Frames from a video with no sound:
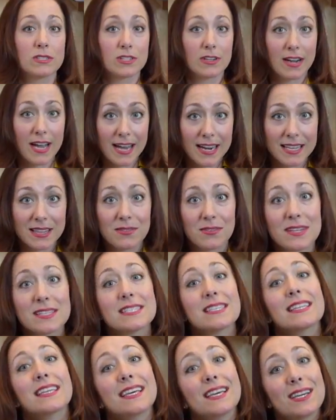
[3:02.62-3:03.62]
start adding the
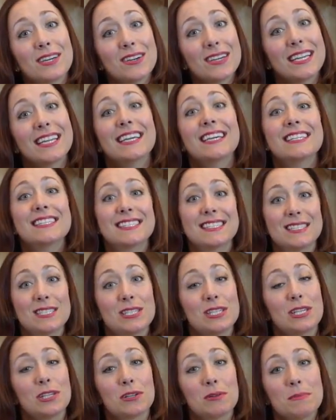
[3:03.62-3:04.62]
rest of the ingredients
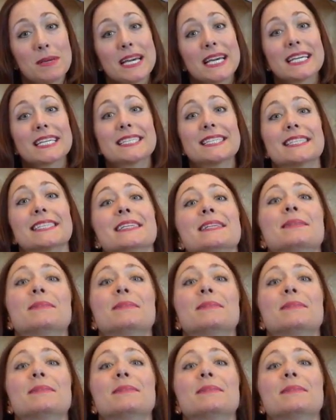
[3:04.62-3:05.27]
into your mix.